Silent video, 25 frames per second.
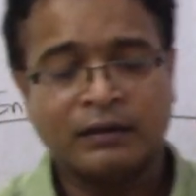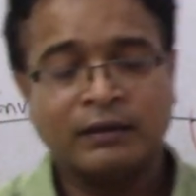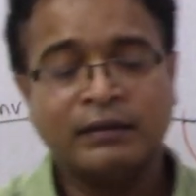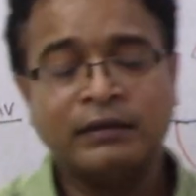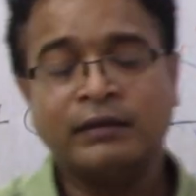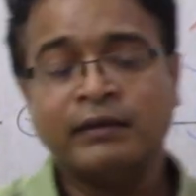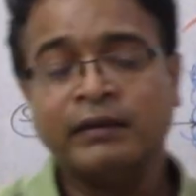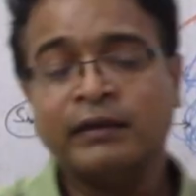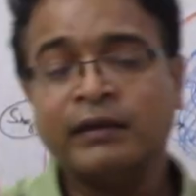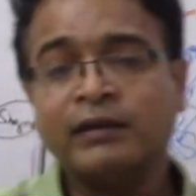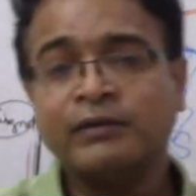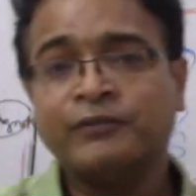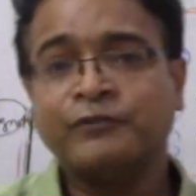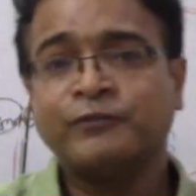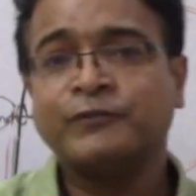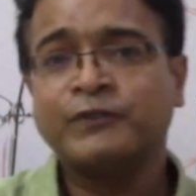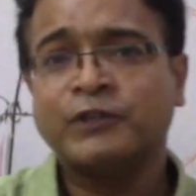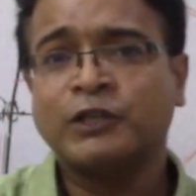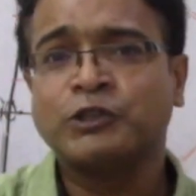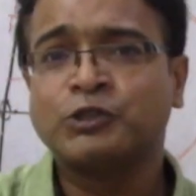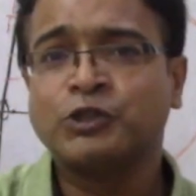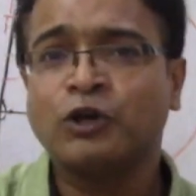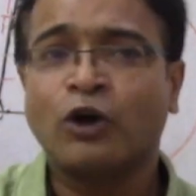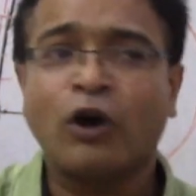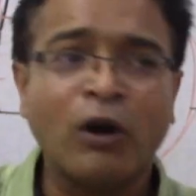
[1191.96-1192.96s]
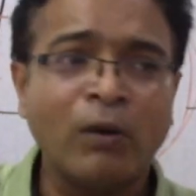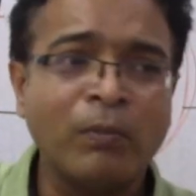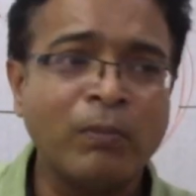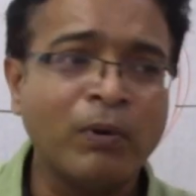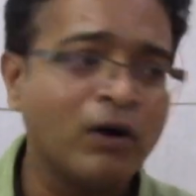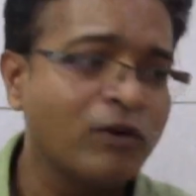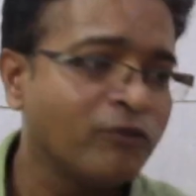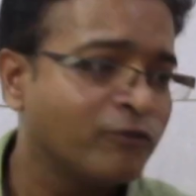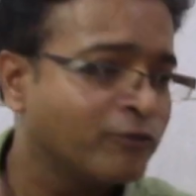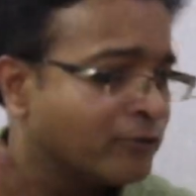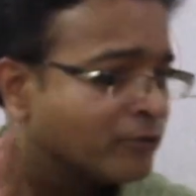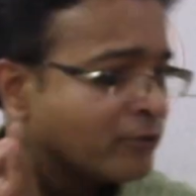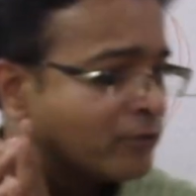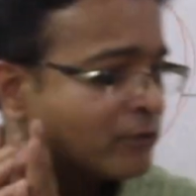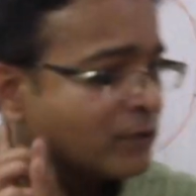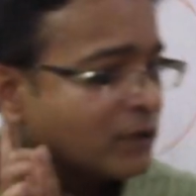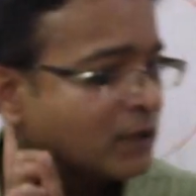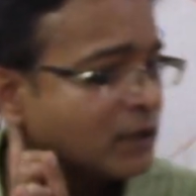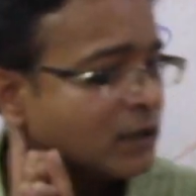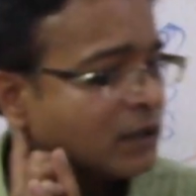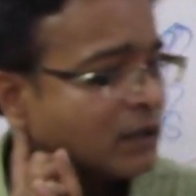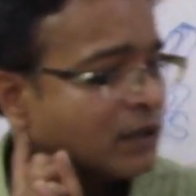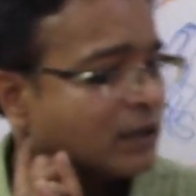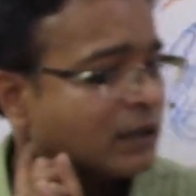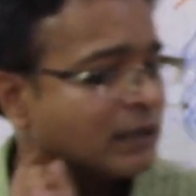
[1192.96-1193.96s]
if the job
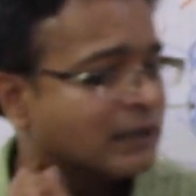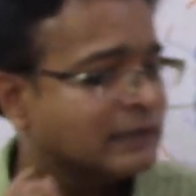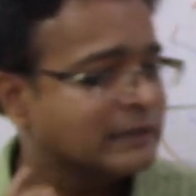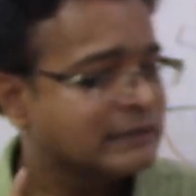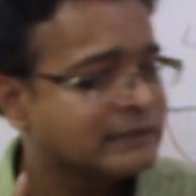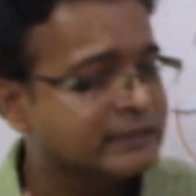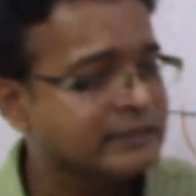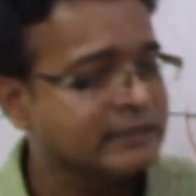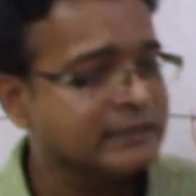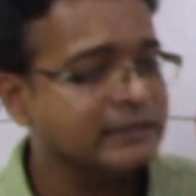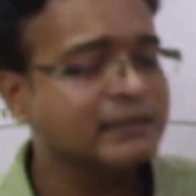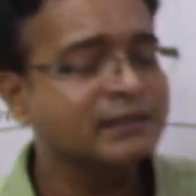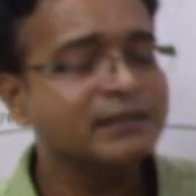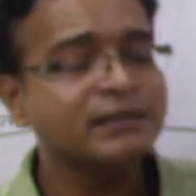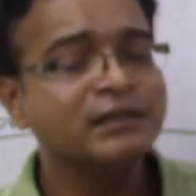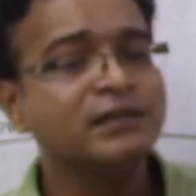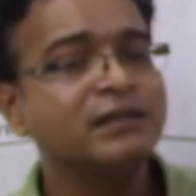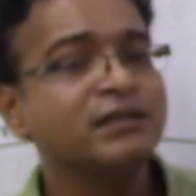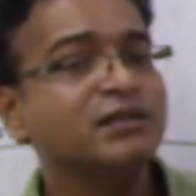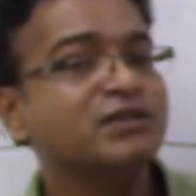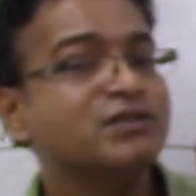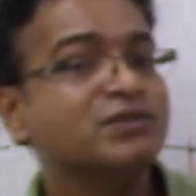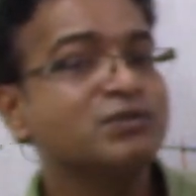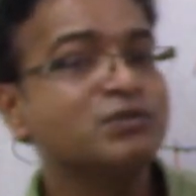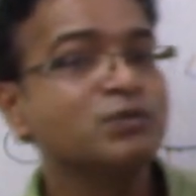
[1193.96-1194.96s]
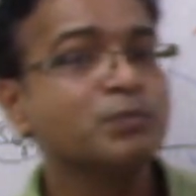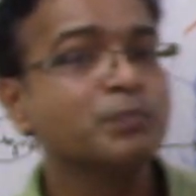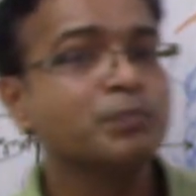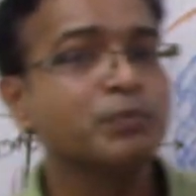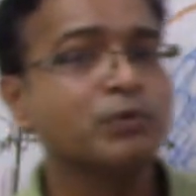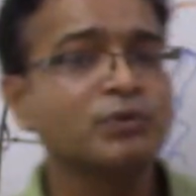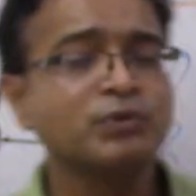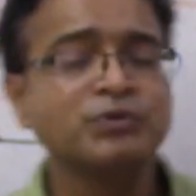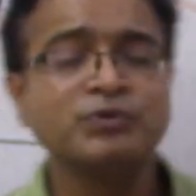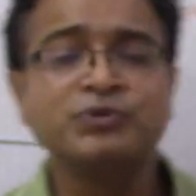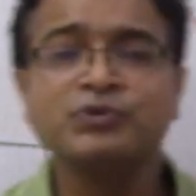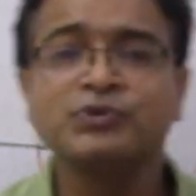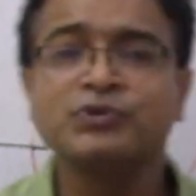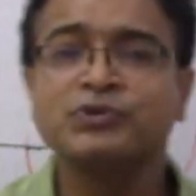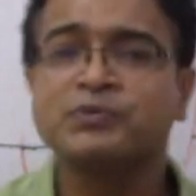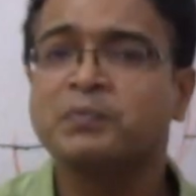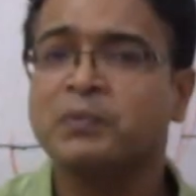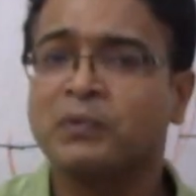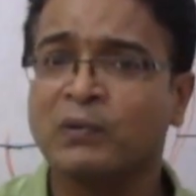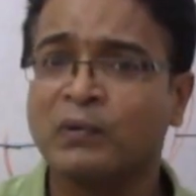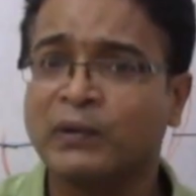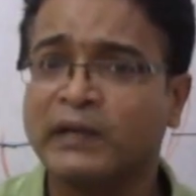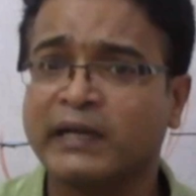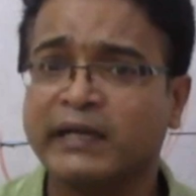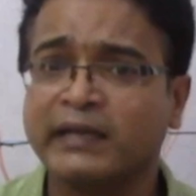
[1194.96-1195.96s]
of gene is to produce
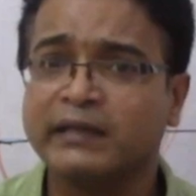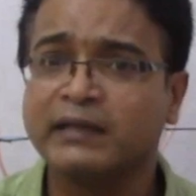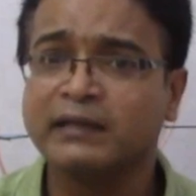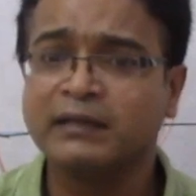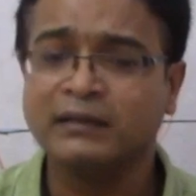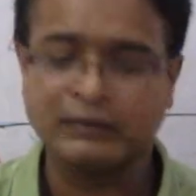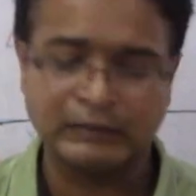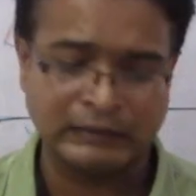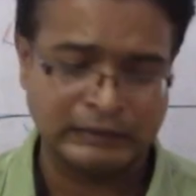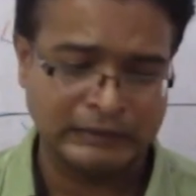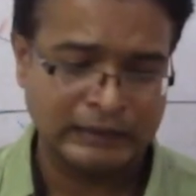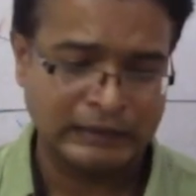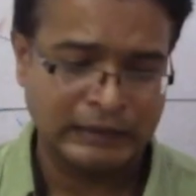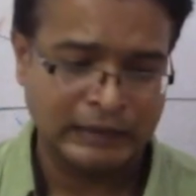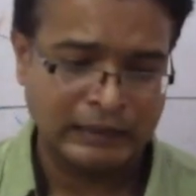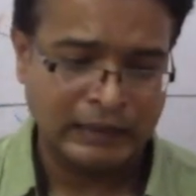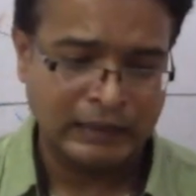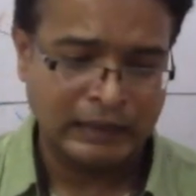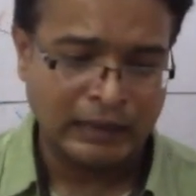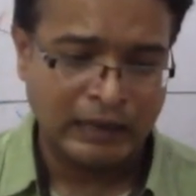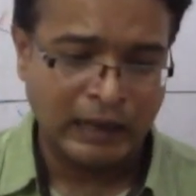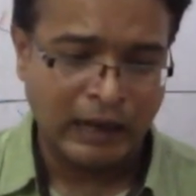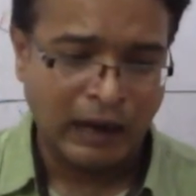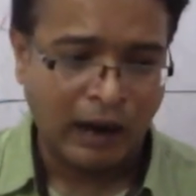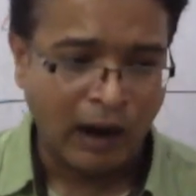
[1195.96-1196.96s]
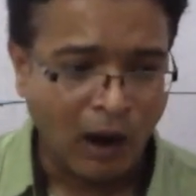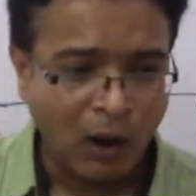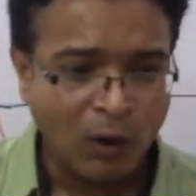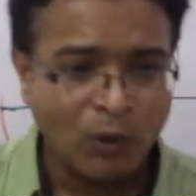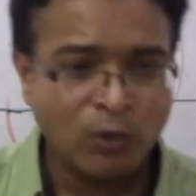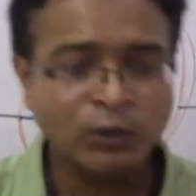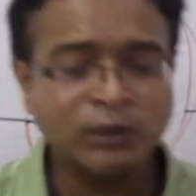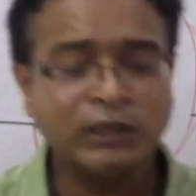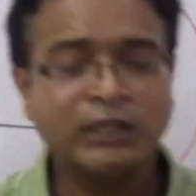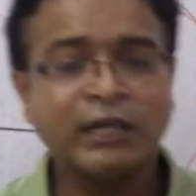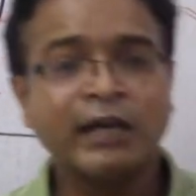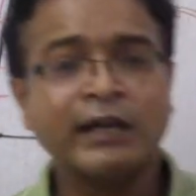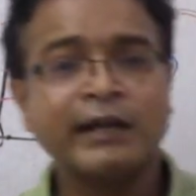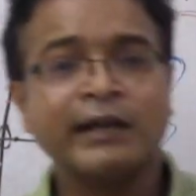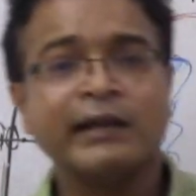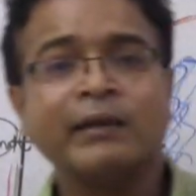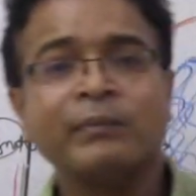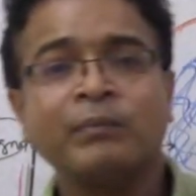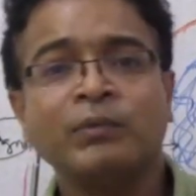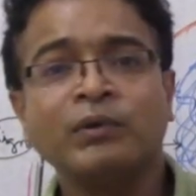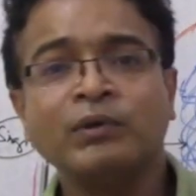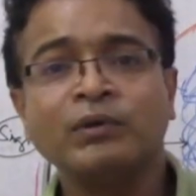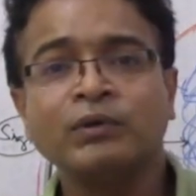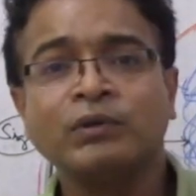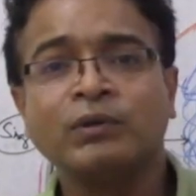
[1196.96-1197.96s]
protein, how they are
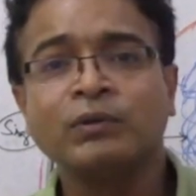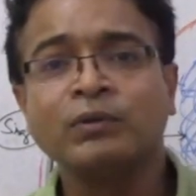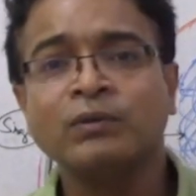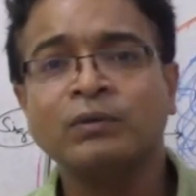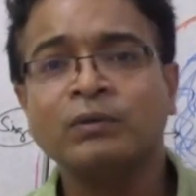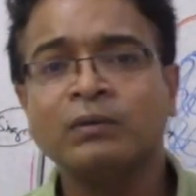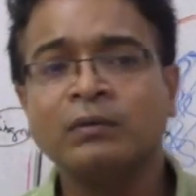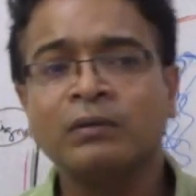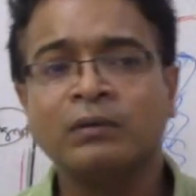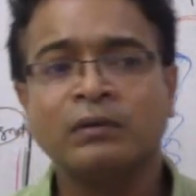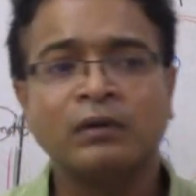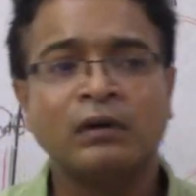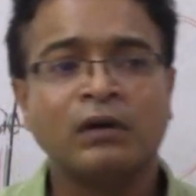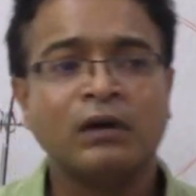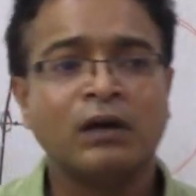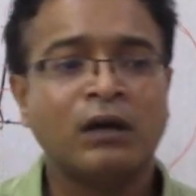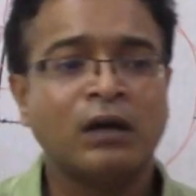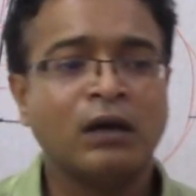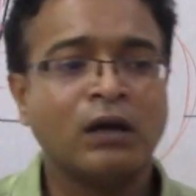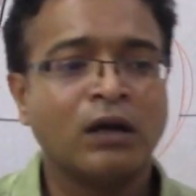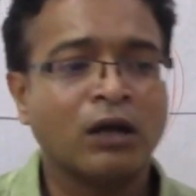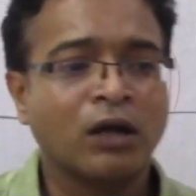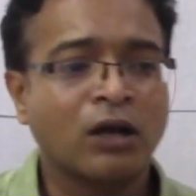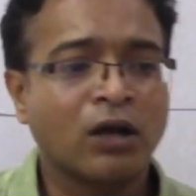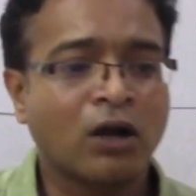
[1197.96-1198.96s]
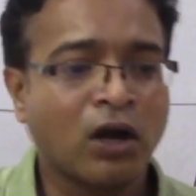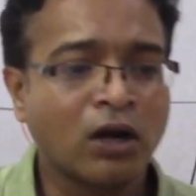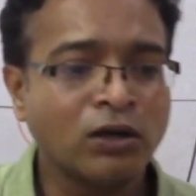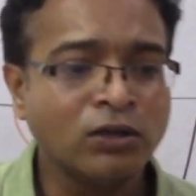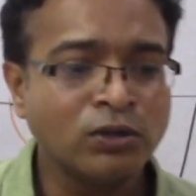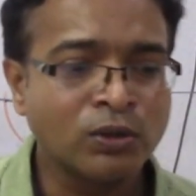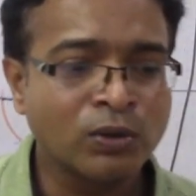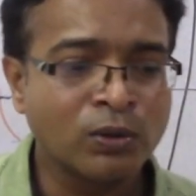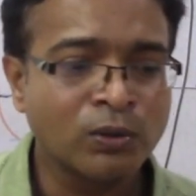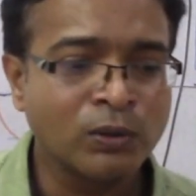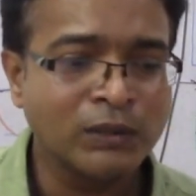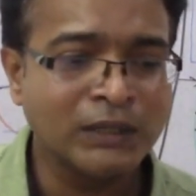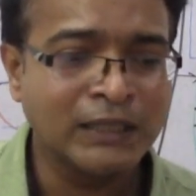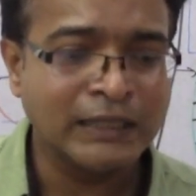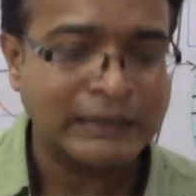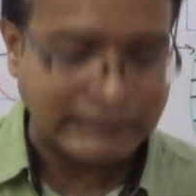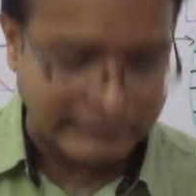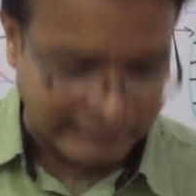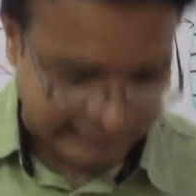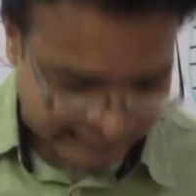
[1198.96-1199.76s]
able to control the